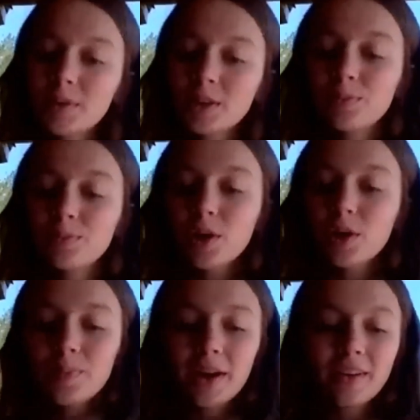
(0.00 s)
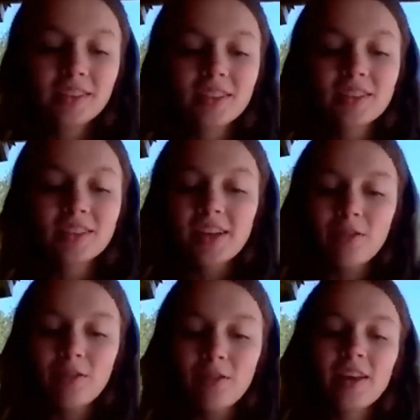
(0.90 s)
someone who broke barriers
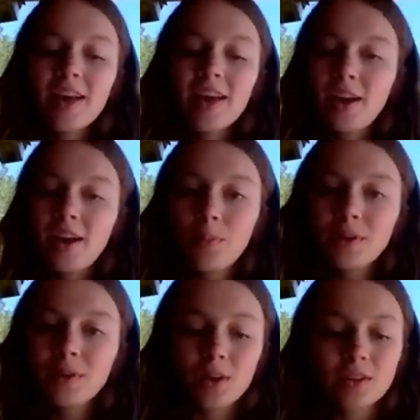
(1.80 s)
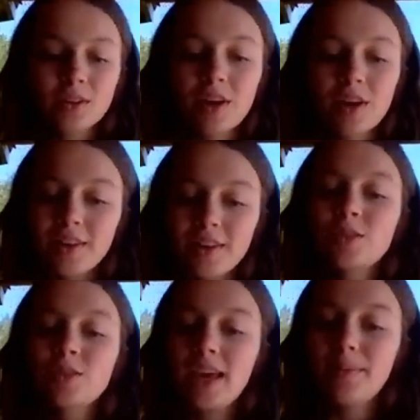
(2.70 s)
herself and opened doors for
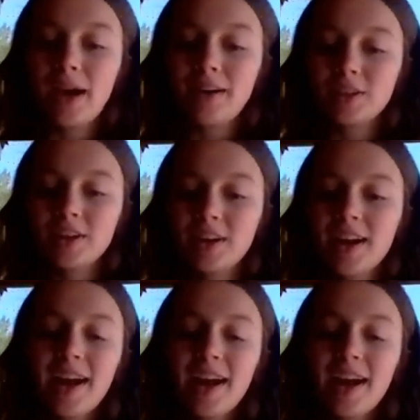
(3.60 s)
others who came after her,